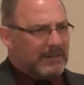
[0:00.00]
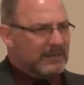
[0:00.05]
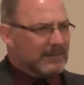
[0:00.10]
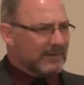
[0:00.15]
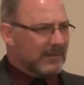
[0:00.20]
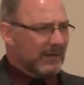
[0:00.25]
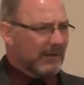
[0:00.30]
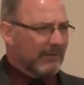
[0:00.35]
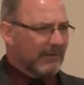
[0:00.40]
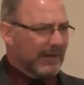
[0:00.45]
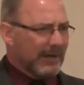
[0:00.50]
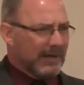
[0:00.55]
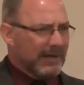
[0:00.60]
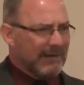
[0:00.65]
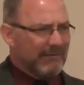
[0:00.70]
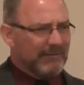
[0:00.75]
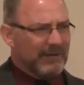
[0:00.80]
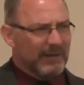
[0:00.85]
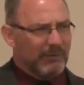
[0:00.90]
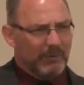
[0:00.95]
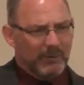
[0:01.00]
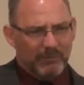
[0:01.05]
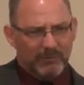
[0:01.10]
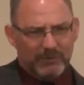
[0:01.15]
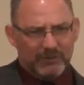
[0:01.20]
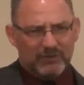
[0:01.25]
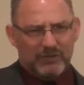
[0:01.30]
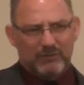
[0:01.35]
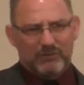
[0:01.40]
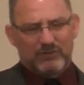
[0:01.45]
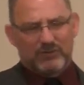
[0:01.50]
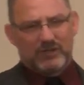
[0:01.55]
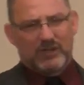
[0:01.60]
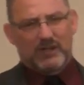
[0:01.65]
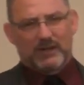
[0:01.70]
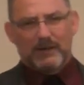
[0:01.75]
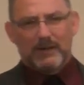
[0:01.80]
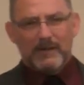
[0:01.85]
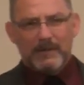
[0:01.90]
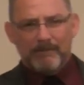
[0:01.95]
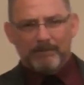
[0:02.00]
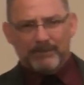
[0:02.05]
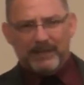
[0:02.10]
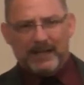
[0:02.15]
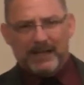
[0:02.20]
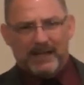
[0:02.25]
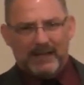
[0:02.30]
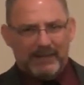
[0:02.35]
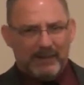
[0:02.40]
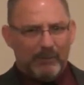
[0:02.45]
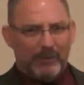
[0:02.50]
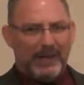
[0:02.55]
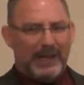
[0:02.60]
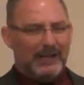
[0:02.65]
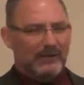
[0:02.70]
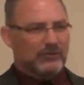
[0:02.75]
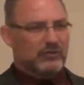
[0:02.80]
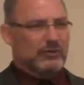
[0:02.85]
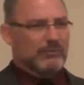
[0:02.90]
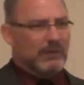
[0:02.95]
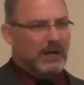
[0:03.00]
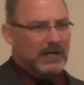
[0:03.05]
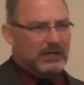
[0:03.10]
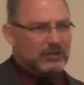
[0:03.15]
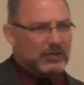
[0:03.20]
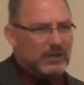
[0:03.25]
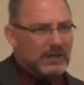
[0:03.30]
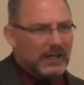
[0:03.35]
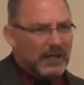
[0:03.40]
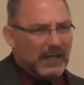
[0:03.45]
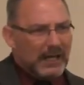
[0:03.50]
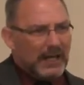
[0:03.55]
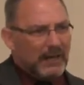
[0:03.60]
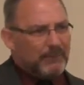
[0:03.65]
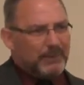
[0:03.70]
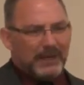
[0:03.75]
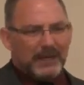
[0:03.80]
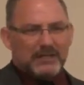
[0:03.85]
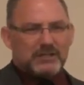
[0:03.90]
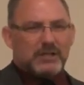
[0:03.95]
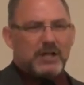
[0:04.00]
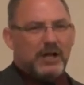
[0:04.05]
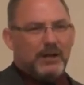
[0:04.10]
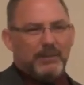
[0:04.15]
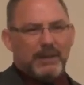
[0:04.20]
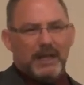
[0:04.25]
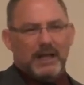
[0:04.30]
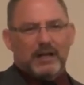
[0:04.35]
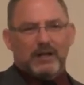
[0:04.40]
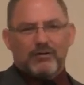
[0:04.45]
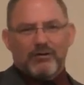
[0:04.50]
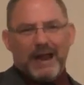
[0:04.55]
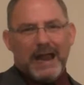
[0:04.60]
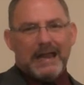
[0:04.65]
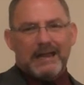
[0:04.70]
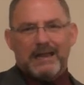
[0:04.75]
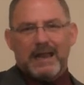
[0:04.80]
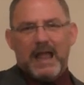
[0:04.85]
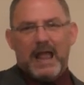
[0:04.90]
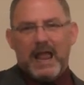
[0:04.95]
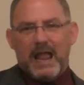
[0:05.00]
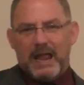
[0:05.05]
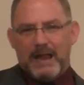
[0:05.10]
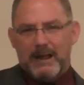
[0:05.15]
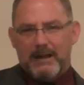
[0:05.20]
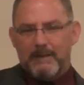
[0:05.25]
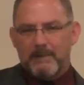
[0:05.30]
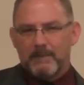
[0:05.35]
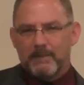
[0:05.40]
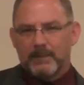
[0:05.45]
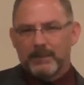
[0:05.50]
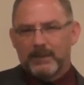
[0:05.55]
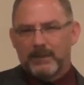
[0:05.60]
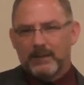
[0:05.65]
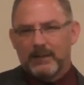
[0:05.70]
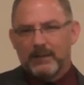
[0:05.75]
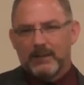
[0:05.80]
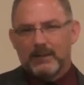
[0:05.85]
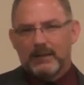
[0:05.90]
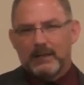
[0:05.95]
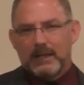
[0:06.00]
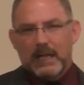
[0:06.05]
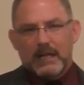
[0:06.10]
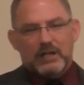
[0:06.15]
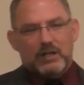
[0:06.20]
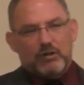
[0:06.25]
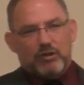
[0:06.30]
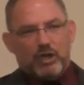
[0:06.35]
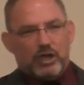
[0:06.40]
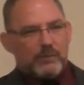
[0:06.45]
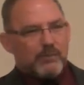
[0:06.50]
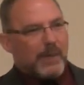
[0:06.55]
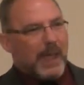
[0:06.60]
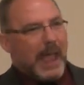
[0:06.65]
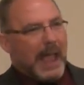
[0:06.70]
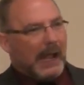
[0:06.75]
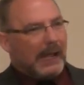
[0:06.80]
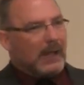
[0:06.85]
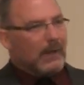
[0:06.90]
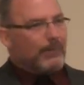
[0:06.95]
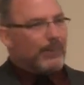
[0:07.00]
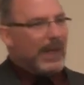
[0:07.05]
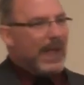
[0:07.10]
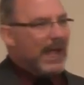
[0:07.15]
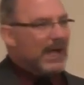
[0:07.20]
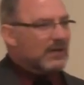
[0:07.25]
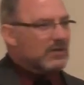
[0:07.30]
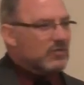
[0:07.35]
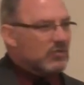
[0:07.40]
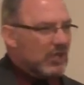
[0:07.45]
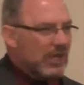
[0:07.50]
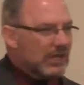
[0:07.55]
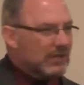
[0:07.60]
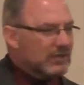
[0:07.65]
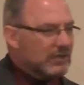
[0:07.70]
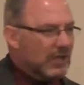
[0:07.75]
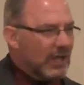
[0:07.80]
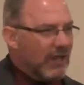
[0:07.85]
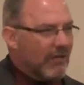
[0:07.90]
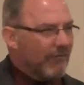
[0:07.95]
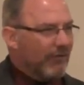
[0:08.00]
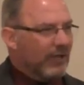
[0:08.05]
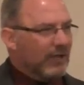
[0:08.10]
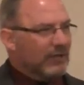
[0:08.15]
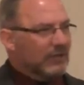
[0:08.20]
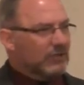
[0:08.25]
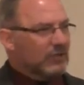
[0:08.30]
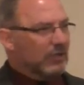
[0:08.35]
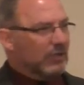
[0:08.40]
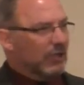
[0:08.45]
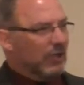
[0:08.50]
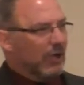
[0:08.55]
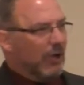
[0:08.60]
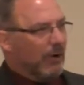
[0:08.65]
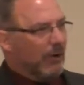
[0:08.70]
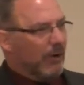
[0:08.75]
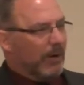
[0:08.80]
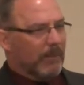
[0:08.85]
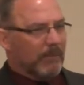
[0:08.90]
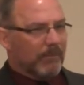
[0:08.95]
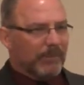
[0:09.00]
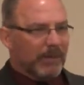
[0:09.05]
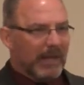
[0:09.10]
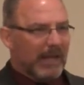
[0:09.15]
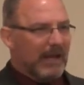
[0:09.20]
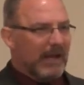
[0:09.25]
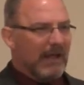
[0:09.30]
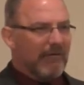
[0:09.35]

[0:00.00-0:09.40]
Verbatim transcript: until that evening when we're so sick uh, that we ate too much. Uh, but it's going to be a great day. And you look back at past Thanksgivings, and you know, and, and